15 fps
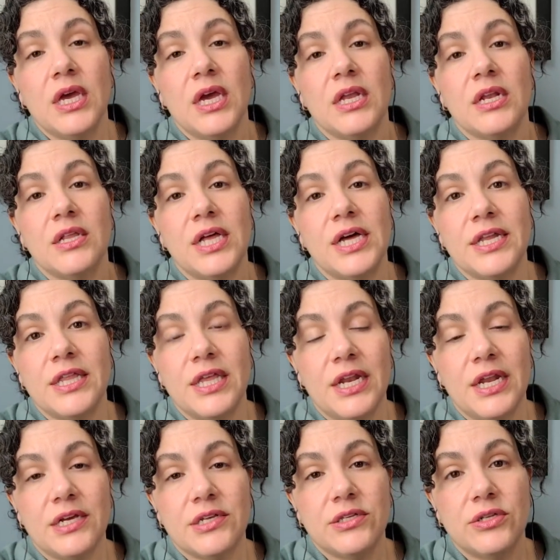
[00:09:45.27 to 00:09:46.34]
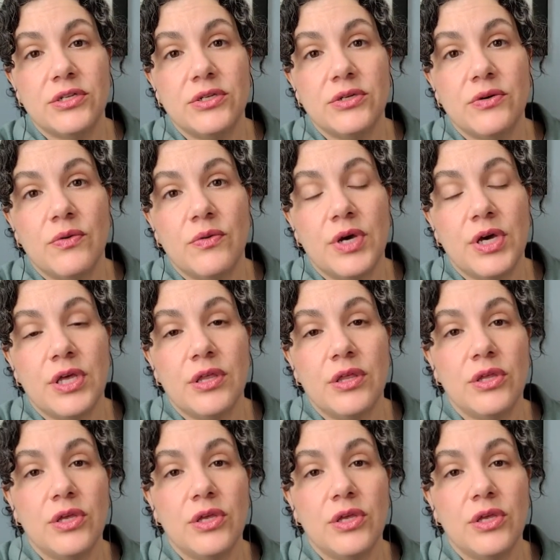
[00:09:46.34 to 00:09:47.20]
And a lot of that has to do with,